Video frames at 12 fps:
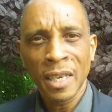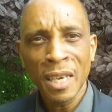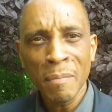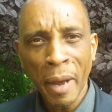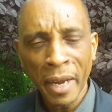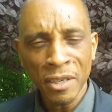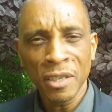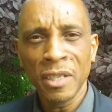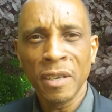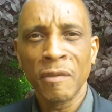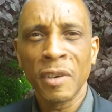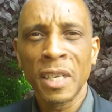
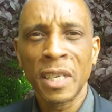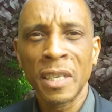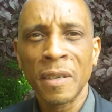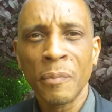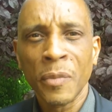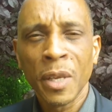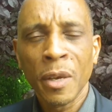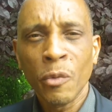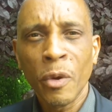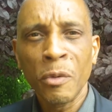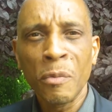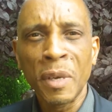imaginatively,
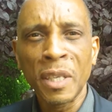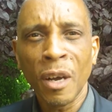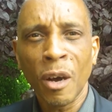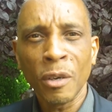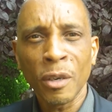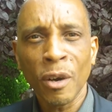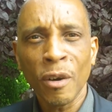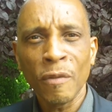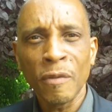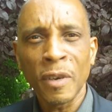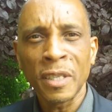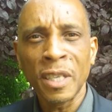where we meet out
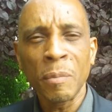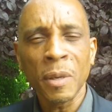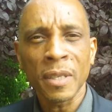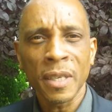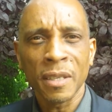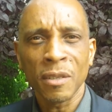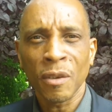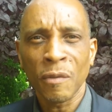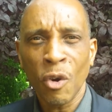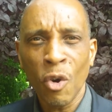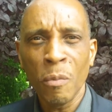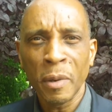of a deeper sense of
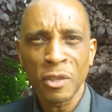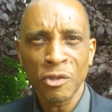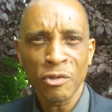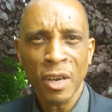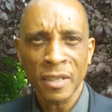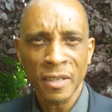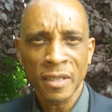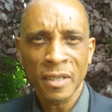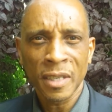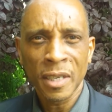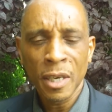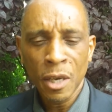hope and
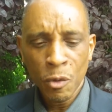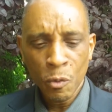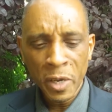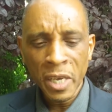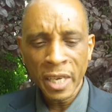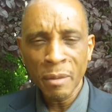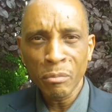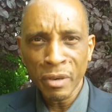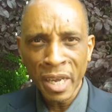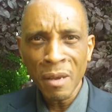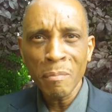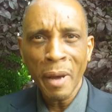trust, we can
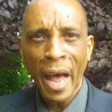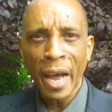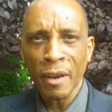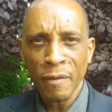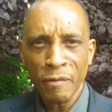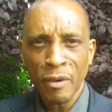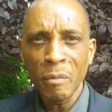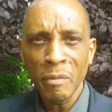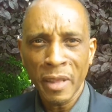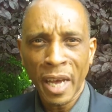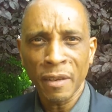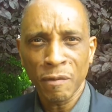bring back
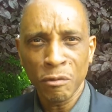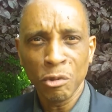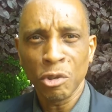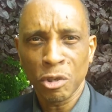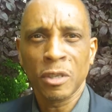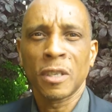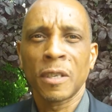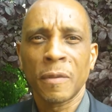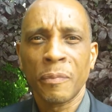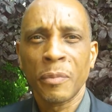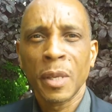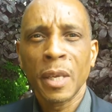from that future
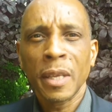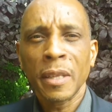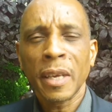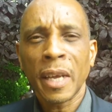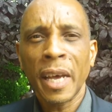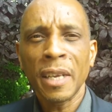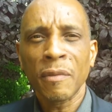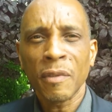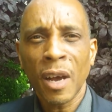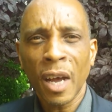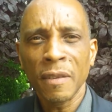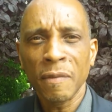the kind of
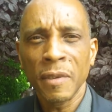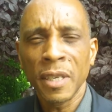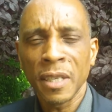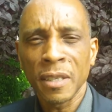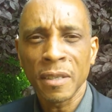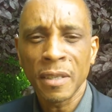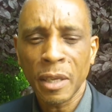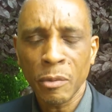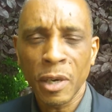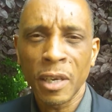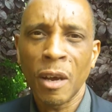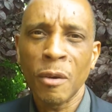confidence that
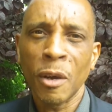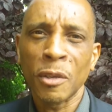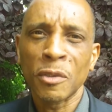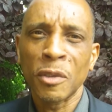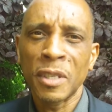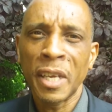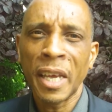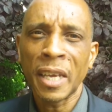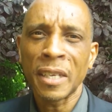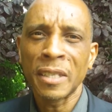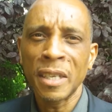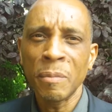will allow us to
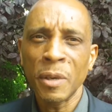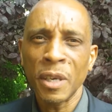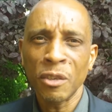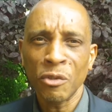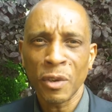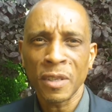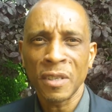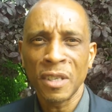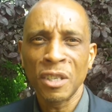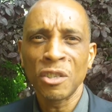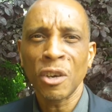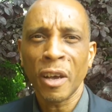take a deeper interest in
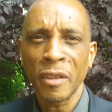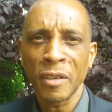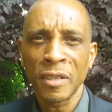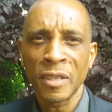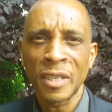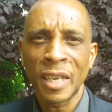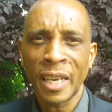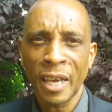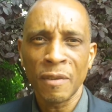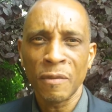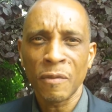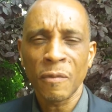each other's
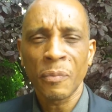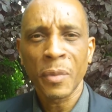life